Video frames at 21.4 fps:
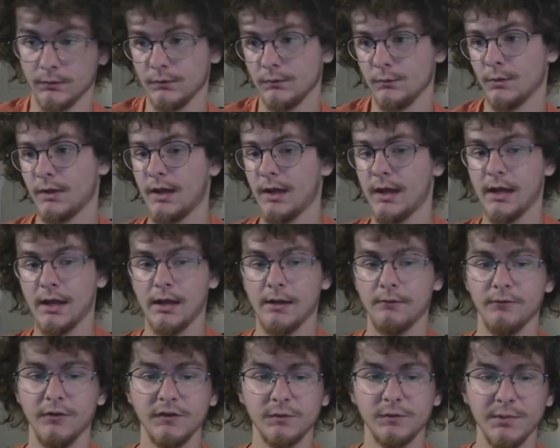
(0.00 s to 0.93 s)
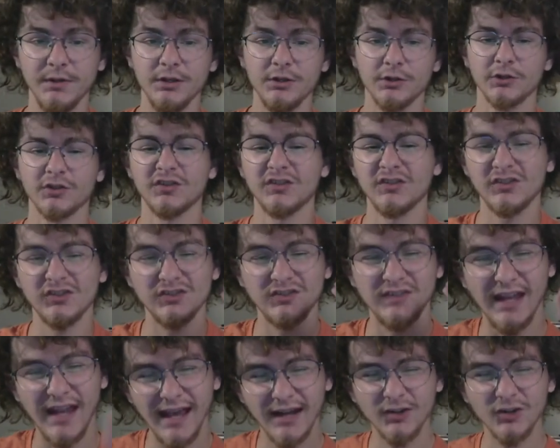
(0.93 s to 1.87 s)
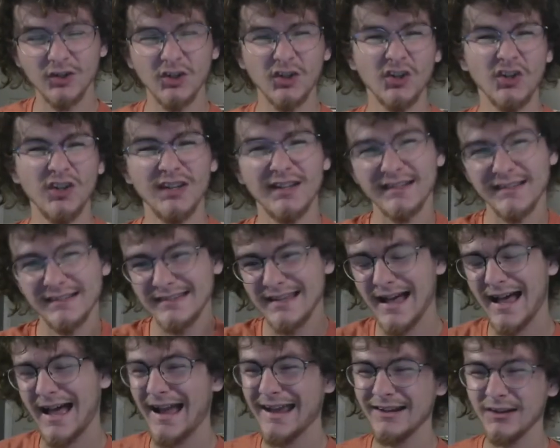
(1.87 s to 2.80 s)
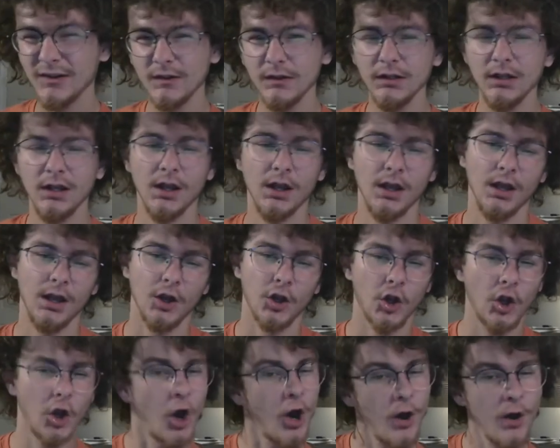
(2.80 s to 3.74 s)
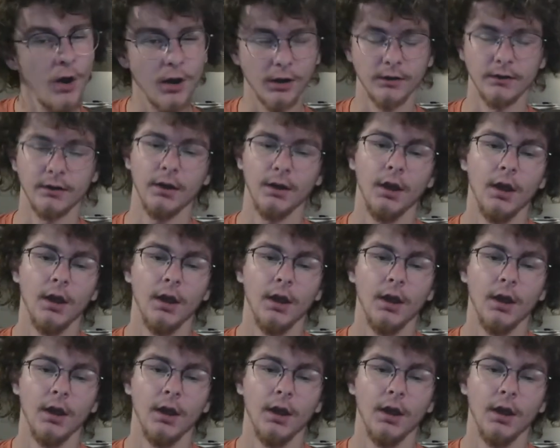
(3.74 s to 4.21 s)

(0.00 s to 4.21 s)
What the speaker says: You want to have this be your standard title card.